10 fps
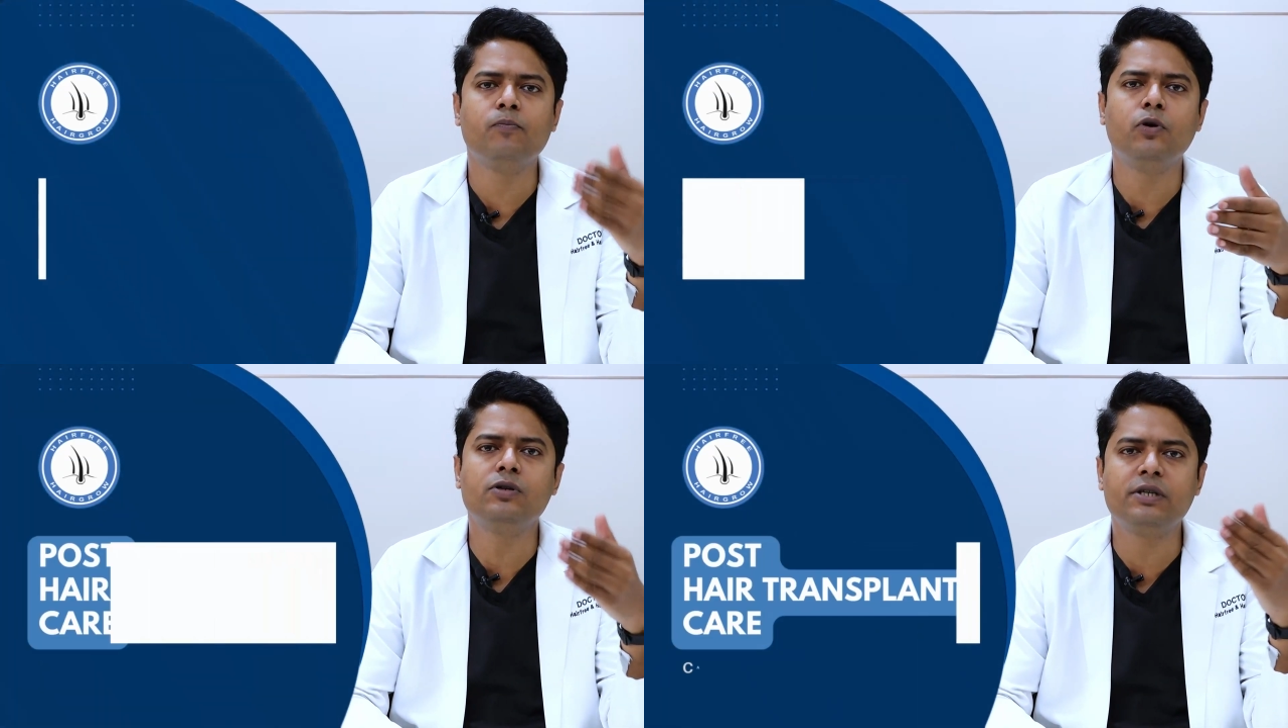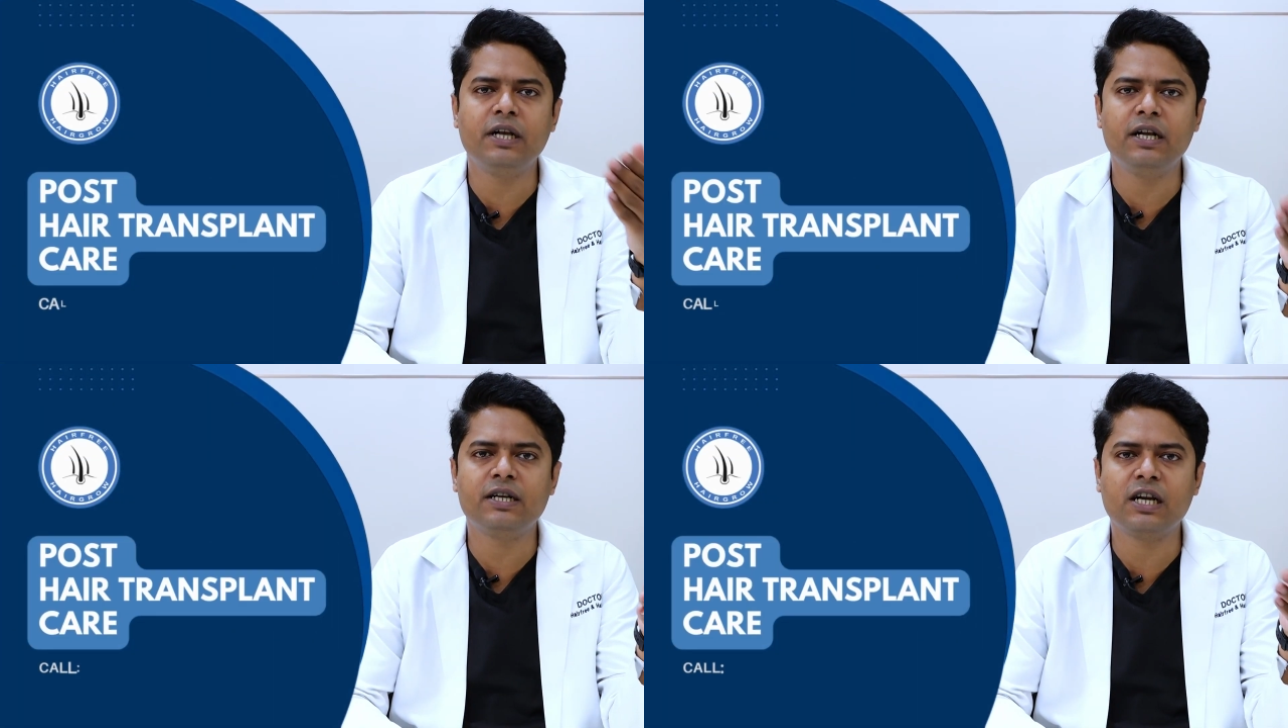
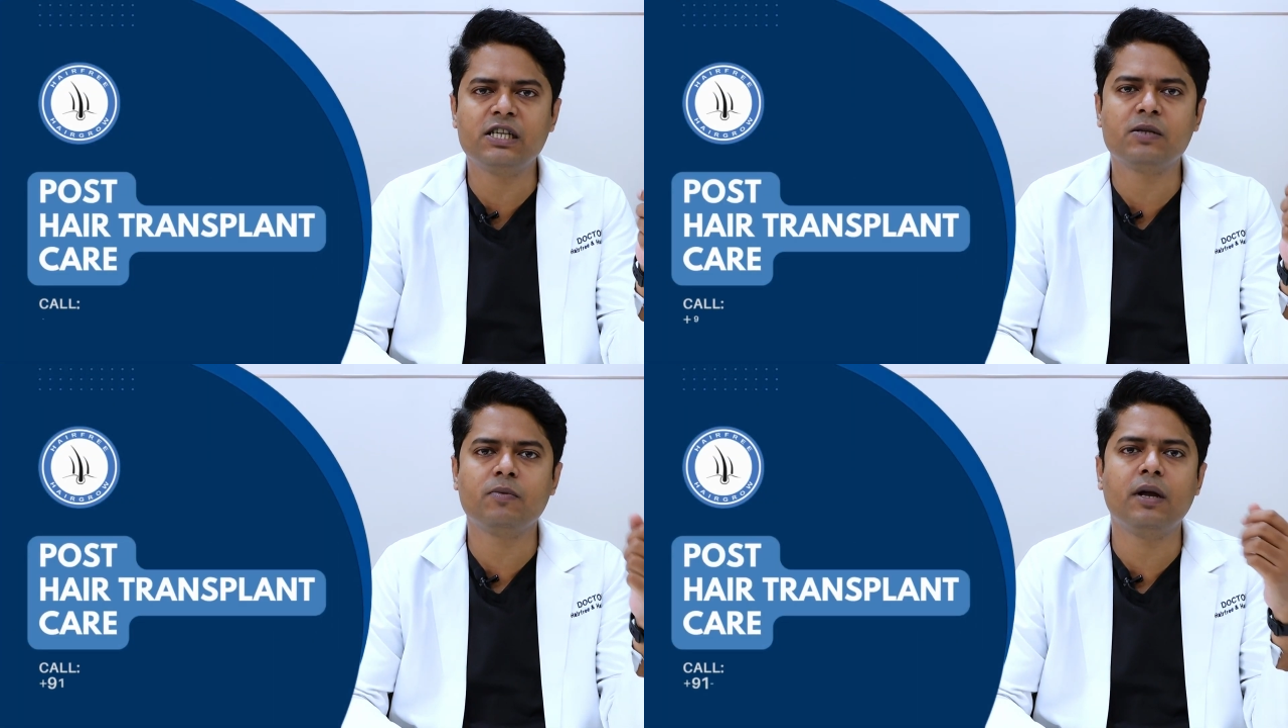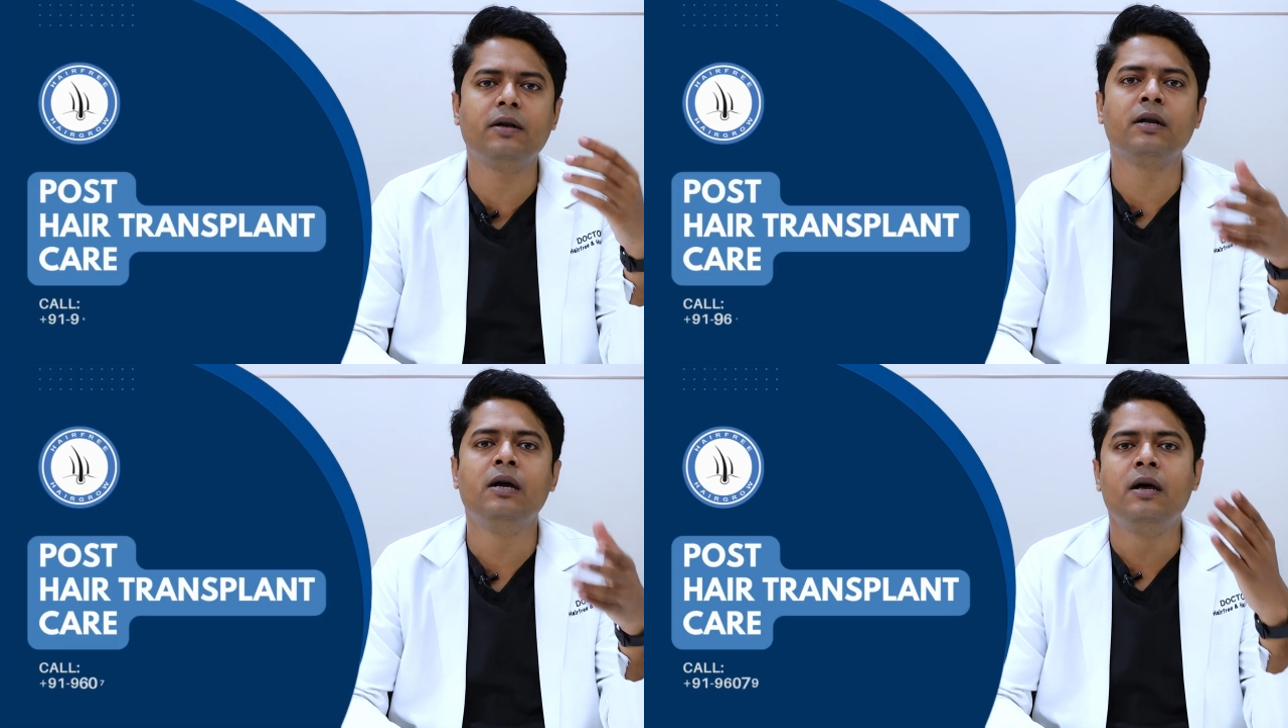post-hair
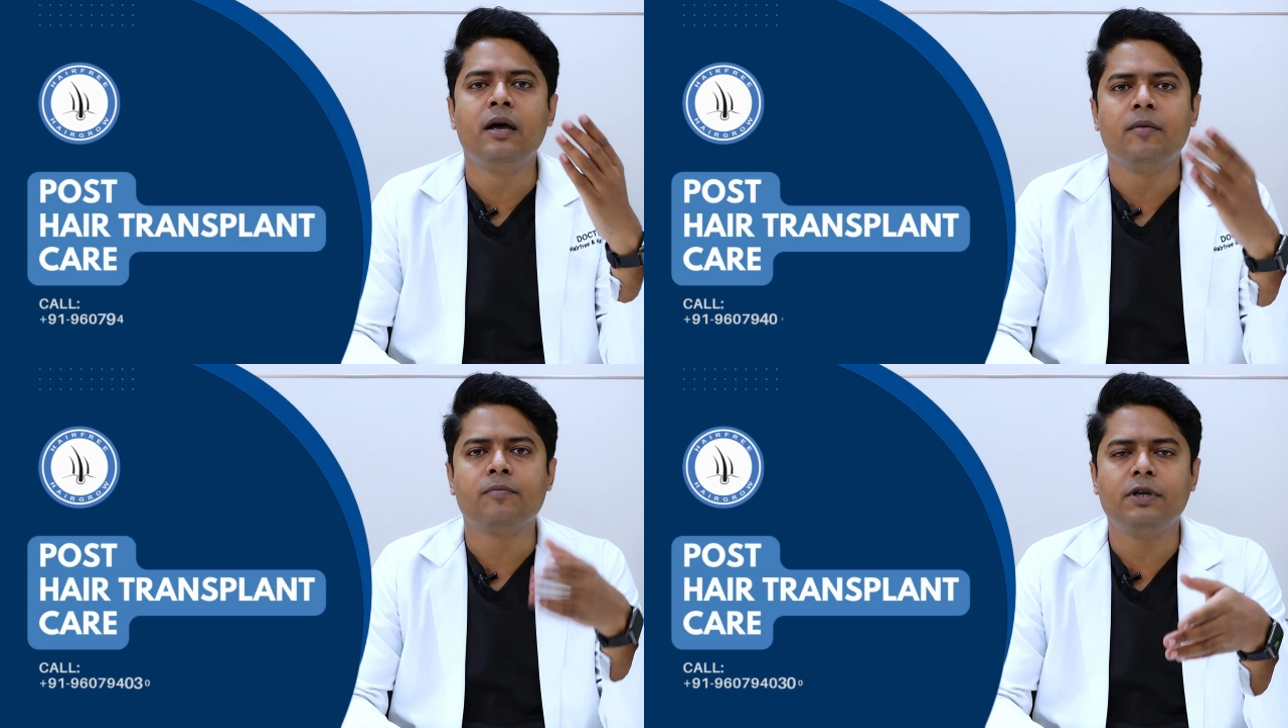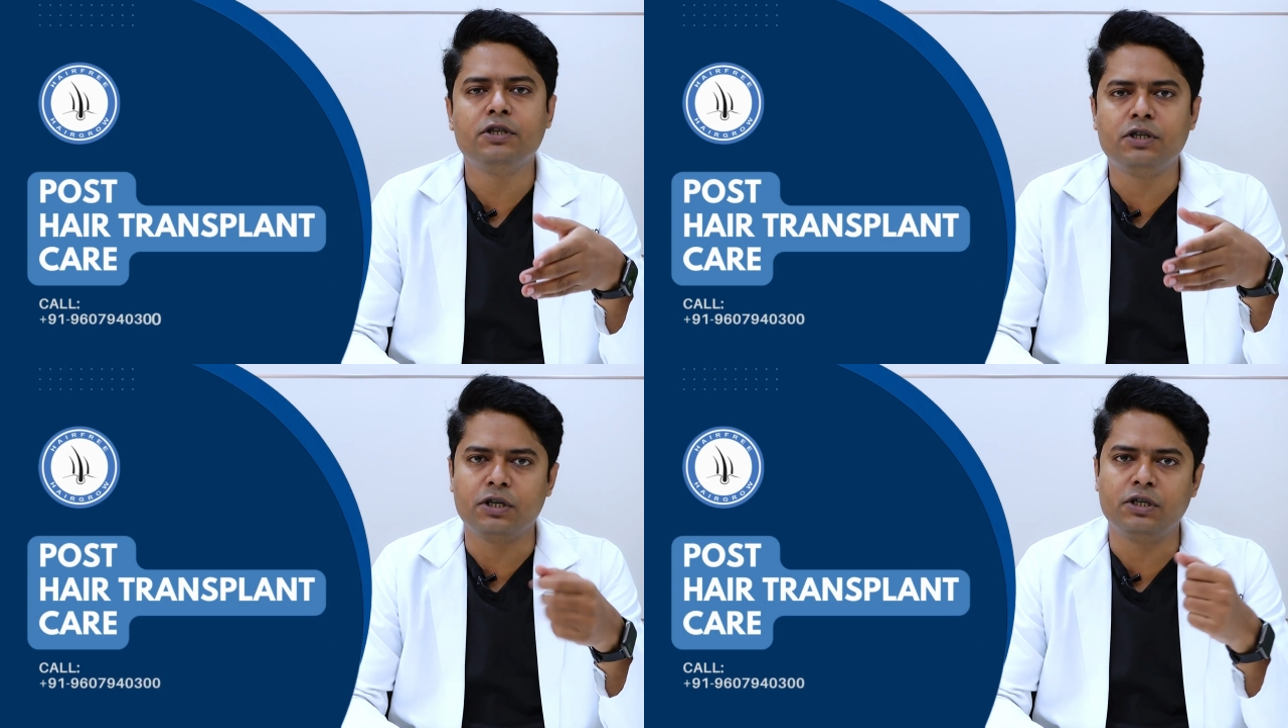transplant
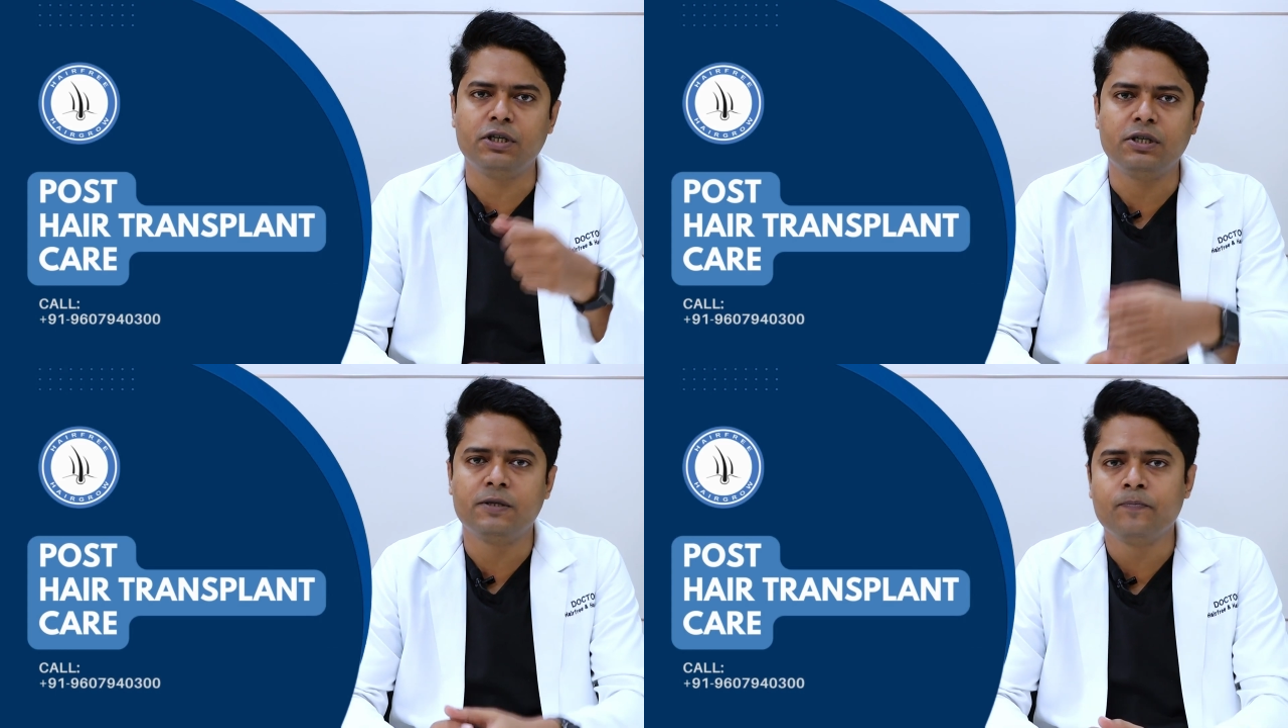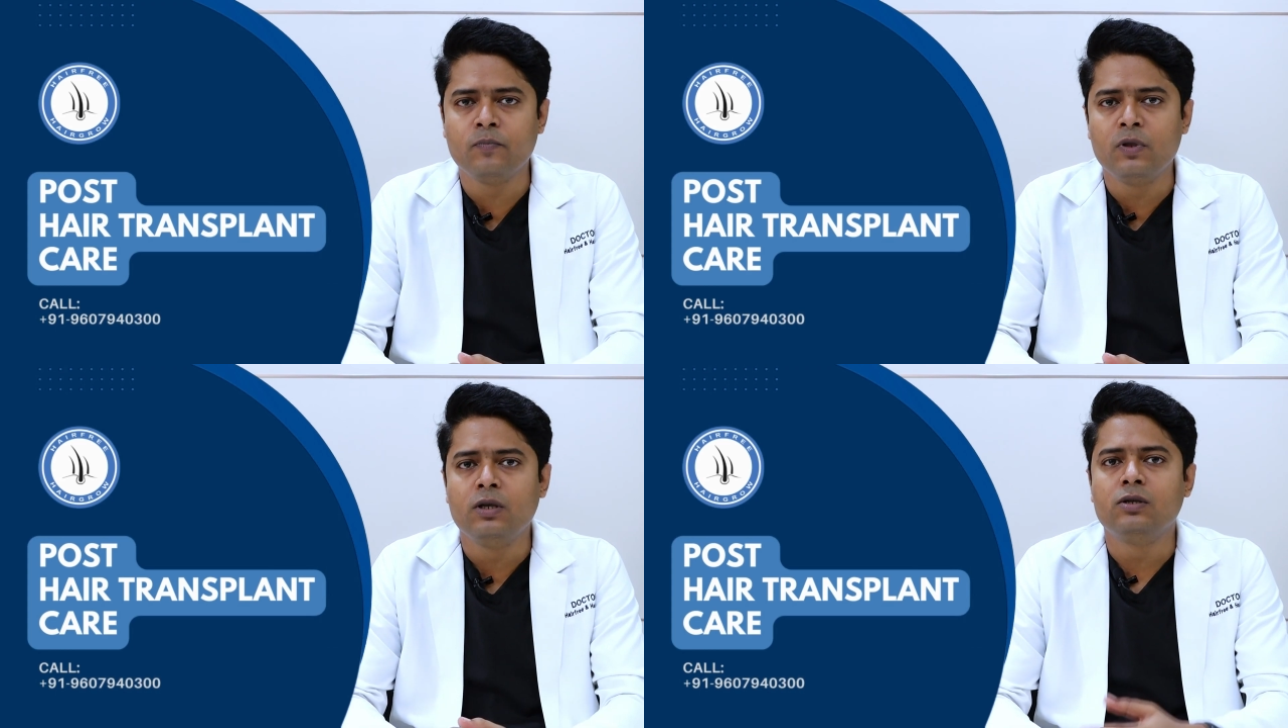instructions.
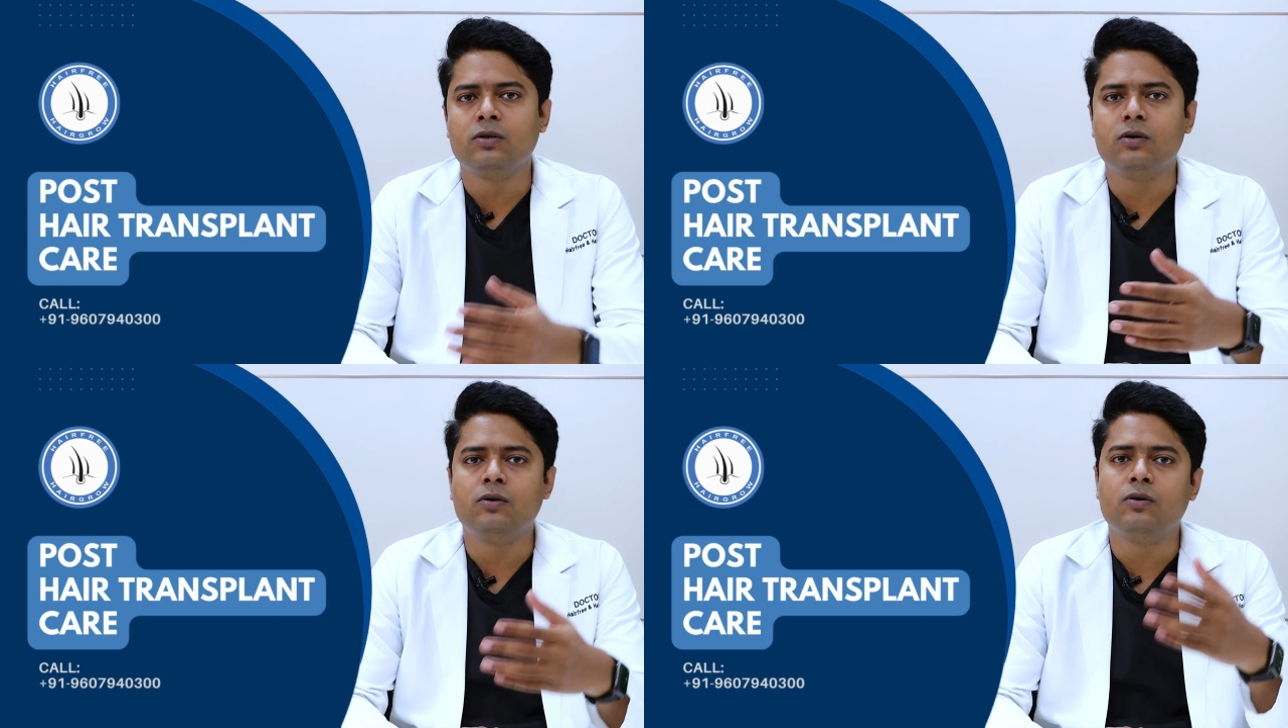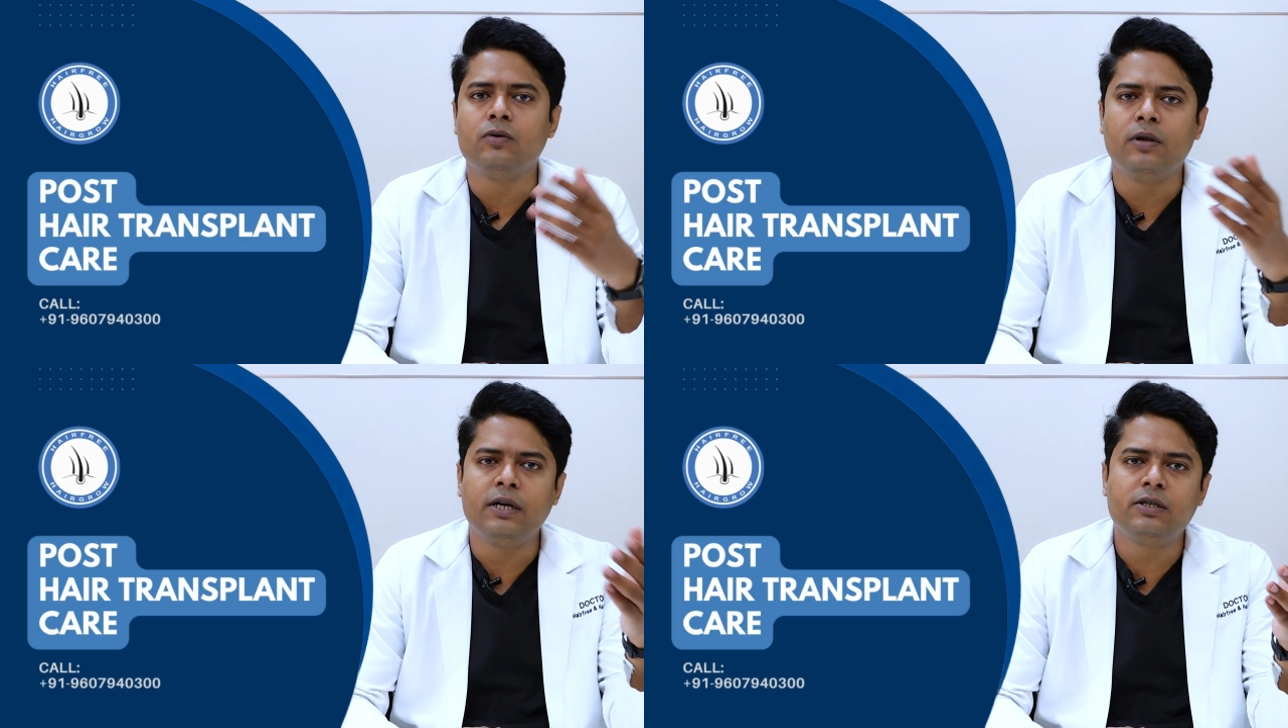So
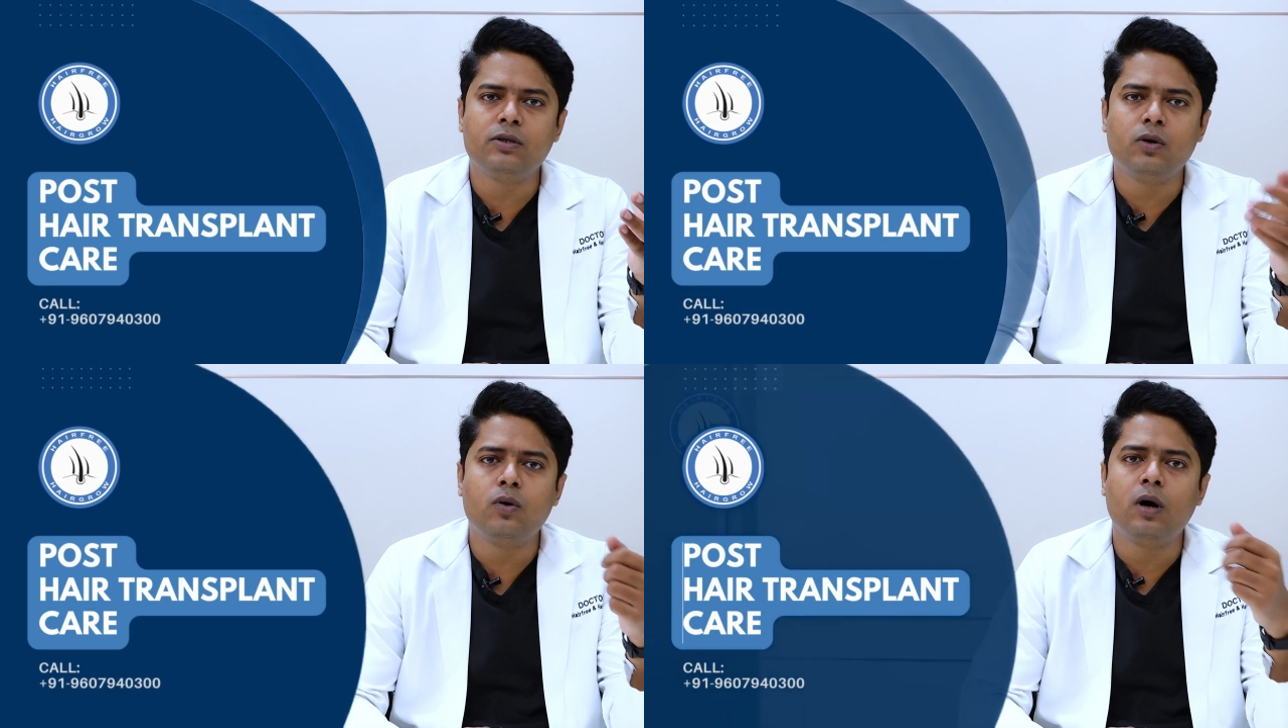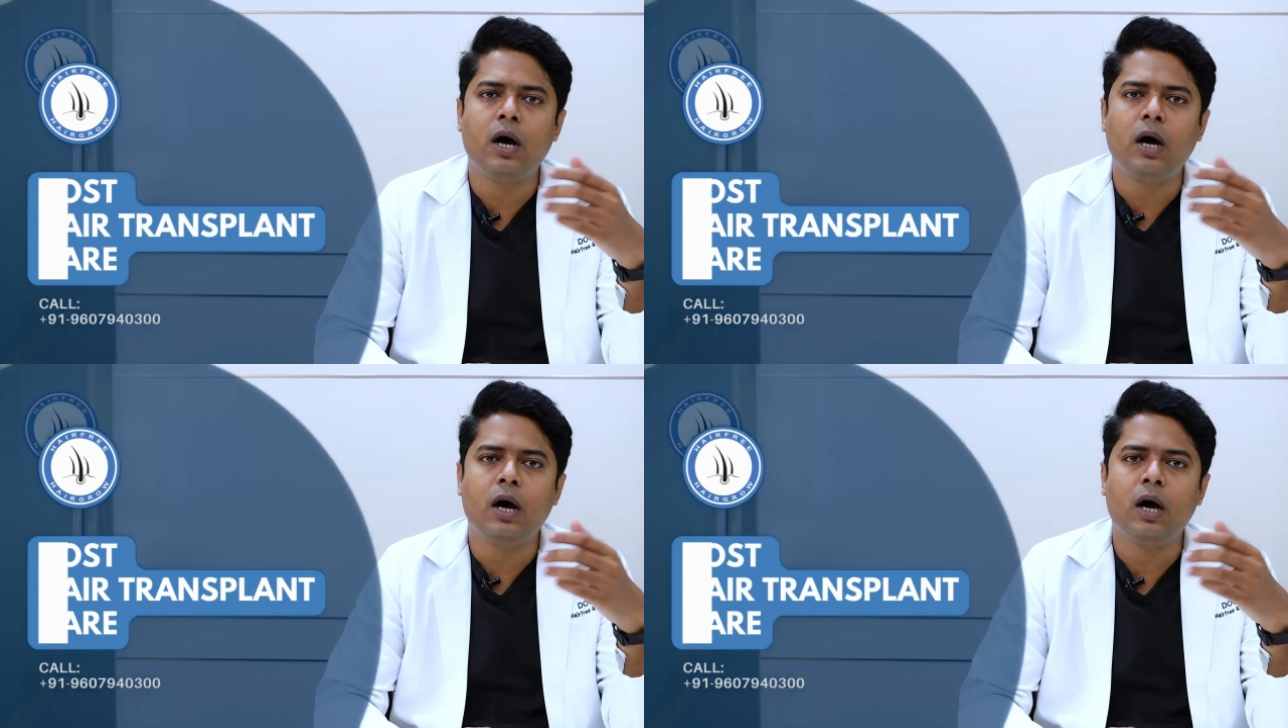let's know